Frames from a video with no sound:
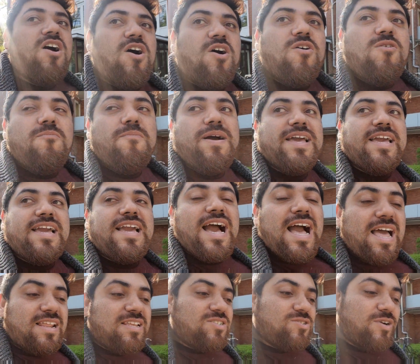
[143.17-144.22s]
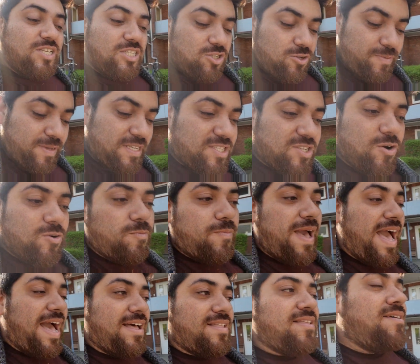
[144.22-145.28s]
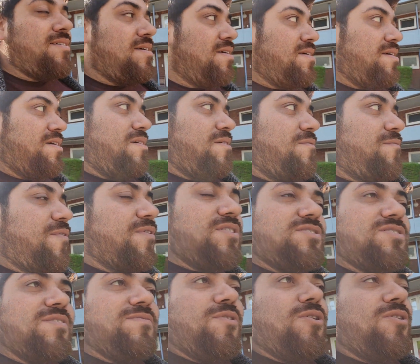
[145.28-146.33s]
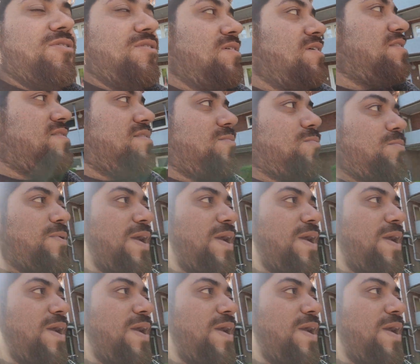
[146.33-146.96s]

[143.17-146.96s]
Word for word: Oh my God, it's going to be so bad. First of all, the